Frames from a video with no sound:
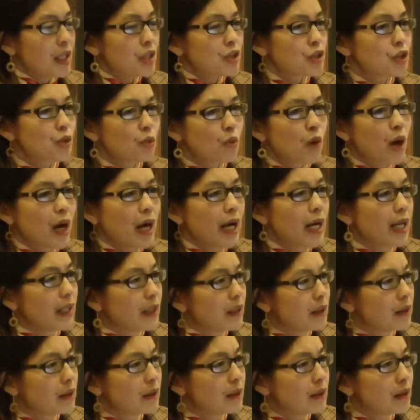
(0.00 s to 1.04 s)
So
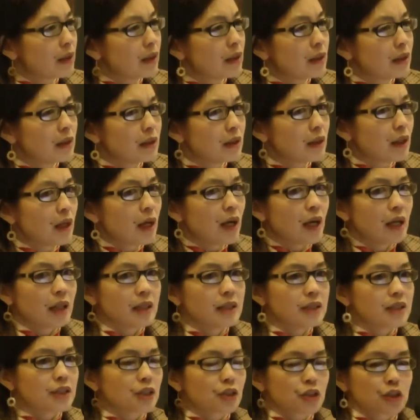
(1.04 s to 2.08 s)
why
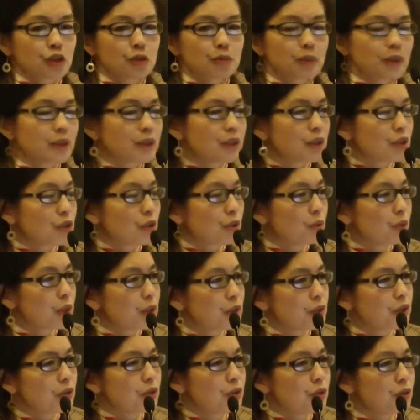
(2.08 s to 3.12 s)
is there no political
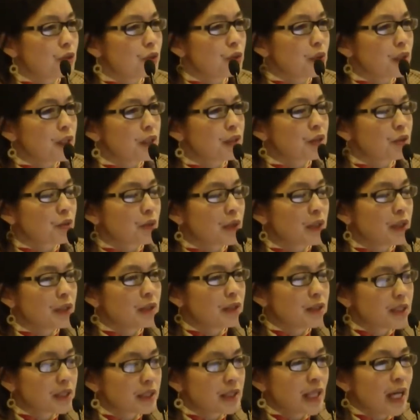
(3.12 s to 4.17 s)
will to do this when
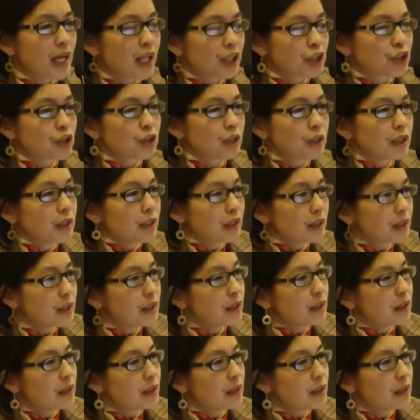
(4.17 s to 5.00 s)
this actually